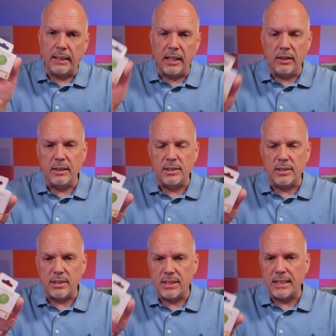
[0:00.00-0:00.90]

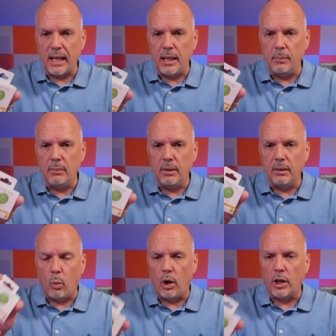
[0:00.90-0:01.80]
carries the same
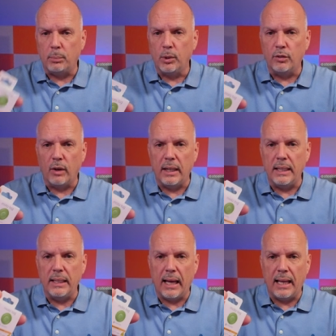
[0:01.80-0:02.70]
waterproof rating